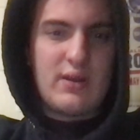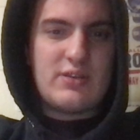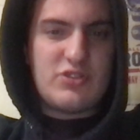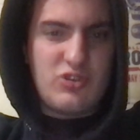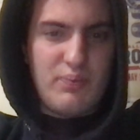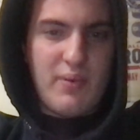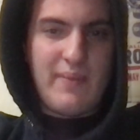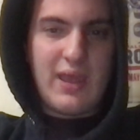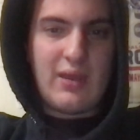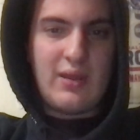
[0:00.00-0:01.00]

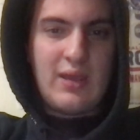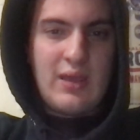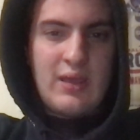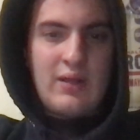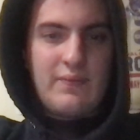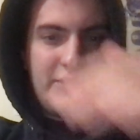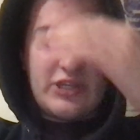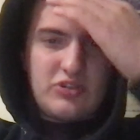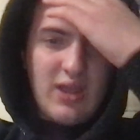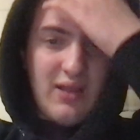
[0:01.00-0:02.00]
Superman.
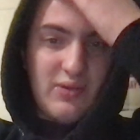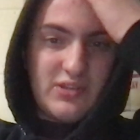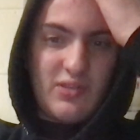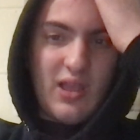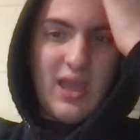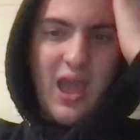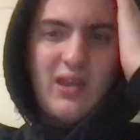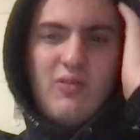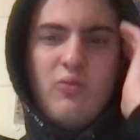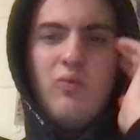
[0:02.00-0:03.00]
This track was kind
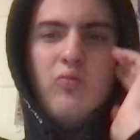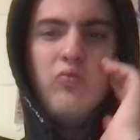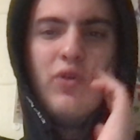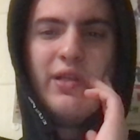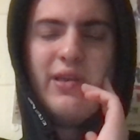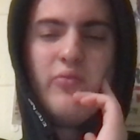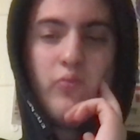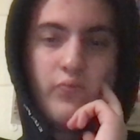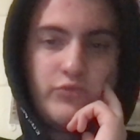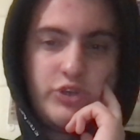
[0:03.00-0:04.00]
of really
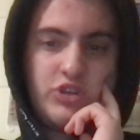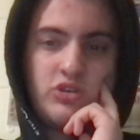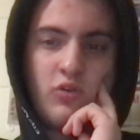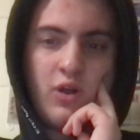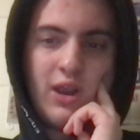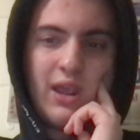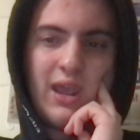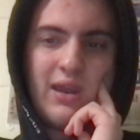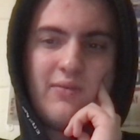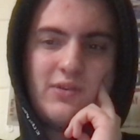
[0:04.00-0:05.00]
short,
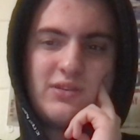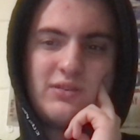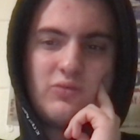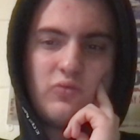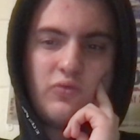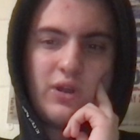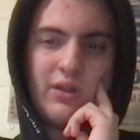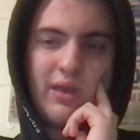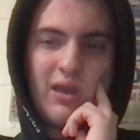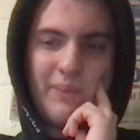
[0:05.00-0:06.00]
and it was
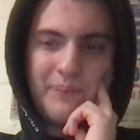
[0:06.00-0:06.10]
really